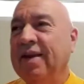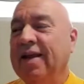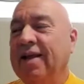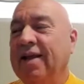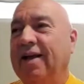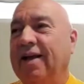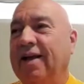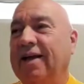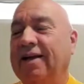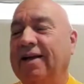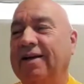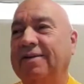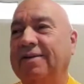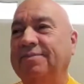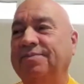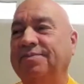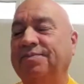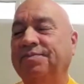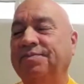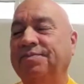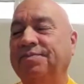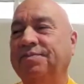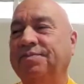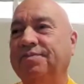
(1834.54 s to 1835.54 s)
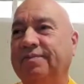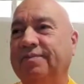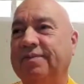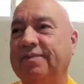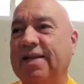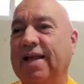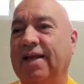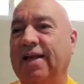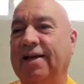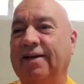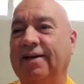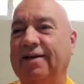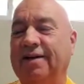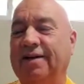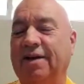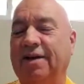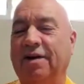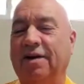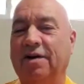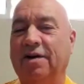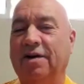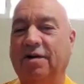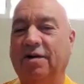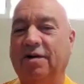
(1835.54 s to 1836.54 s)
um, and
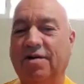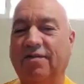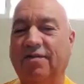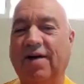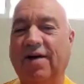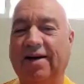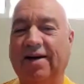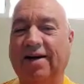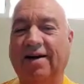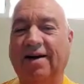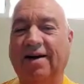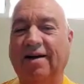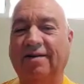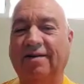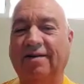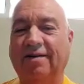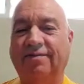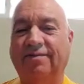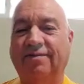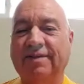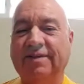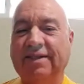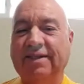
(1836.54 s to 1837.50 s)
you've had enough,